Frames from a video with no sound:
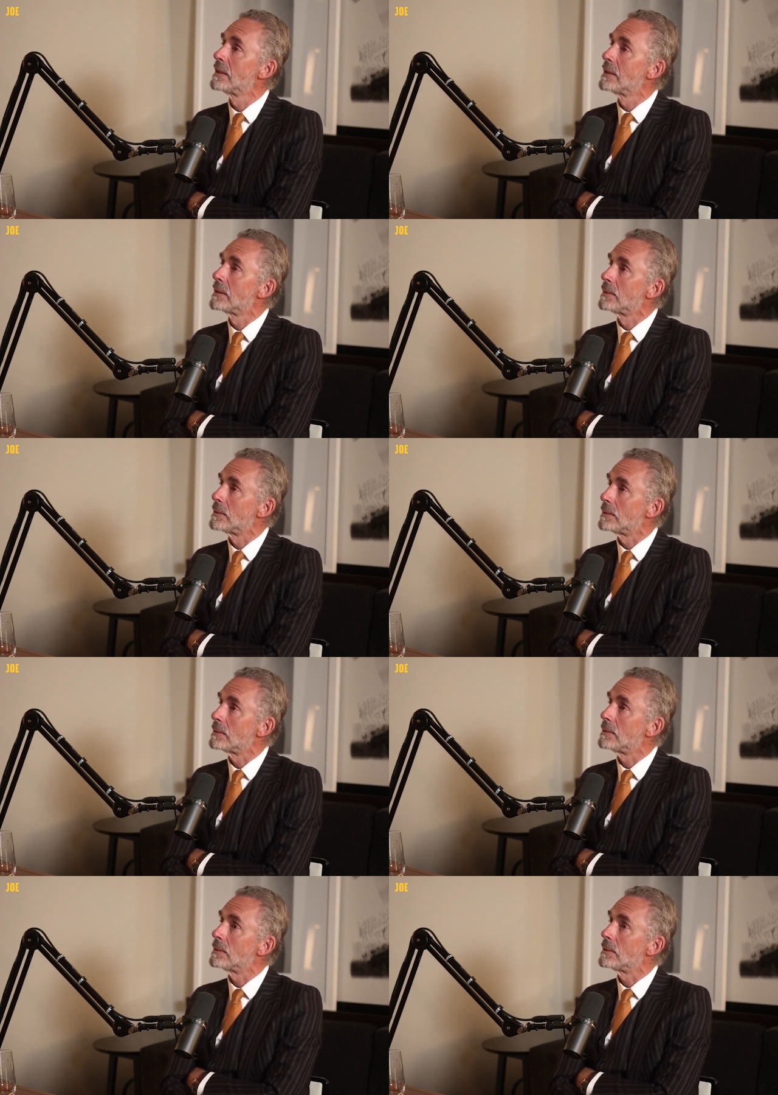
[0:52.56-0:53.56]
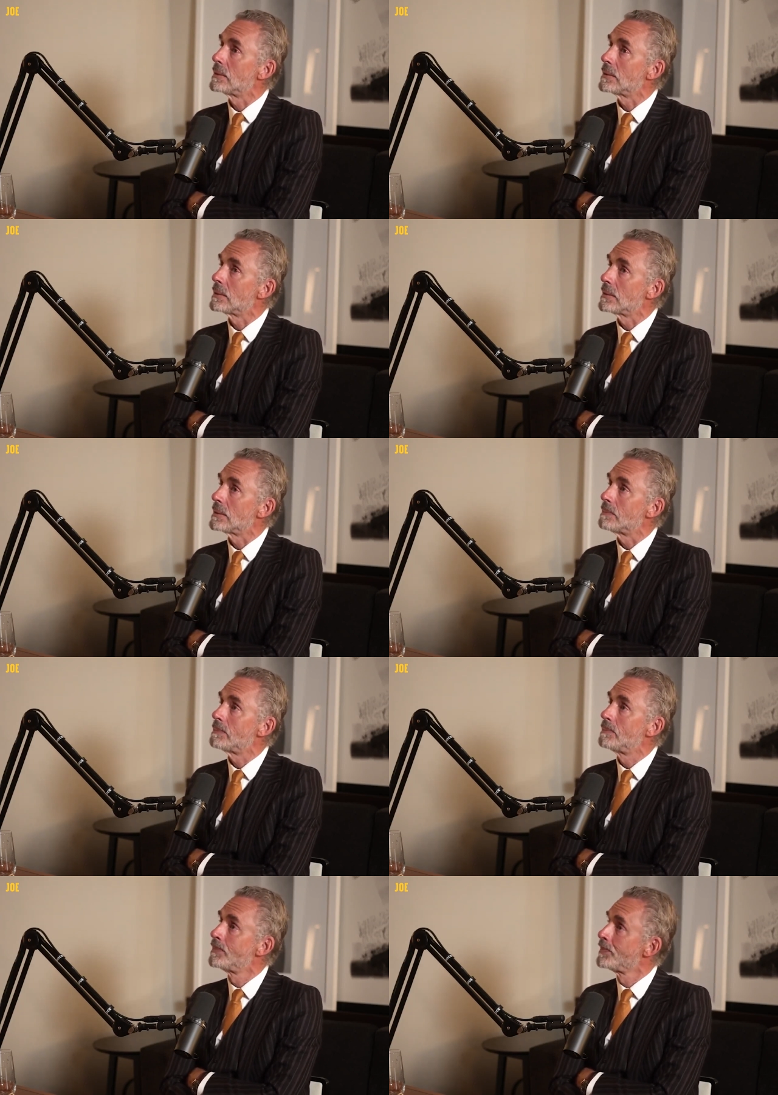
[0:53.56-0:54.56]

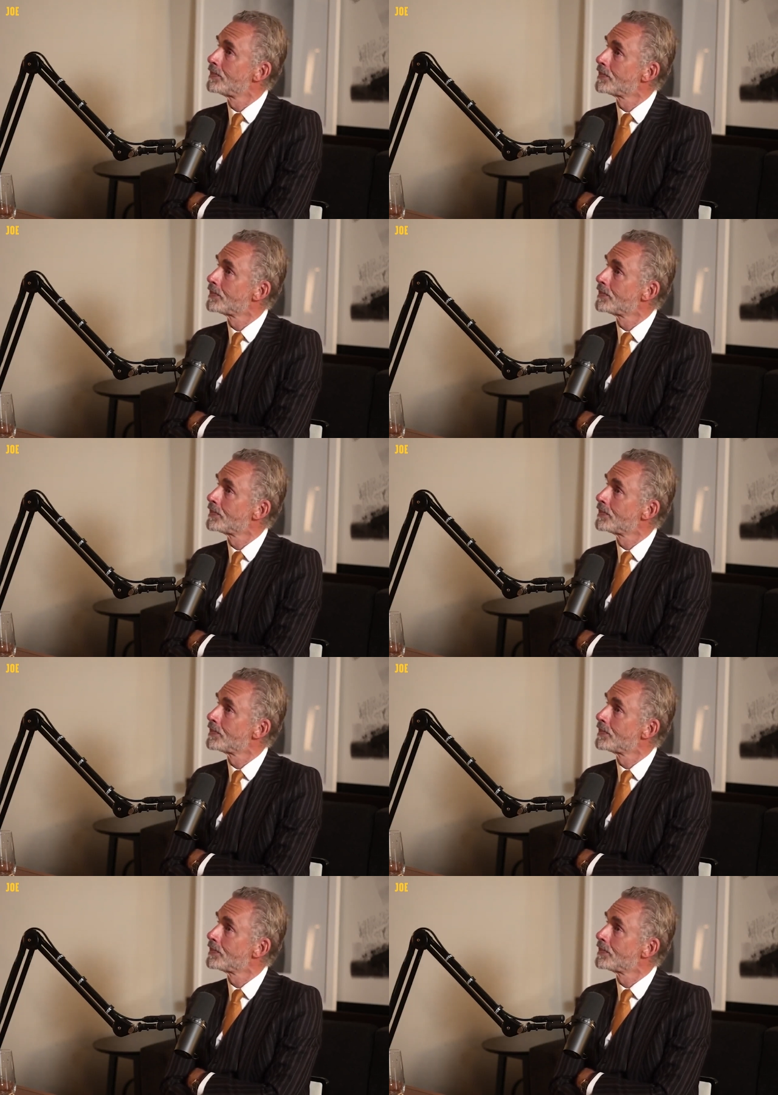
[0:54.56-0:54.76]
(silence)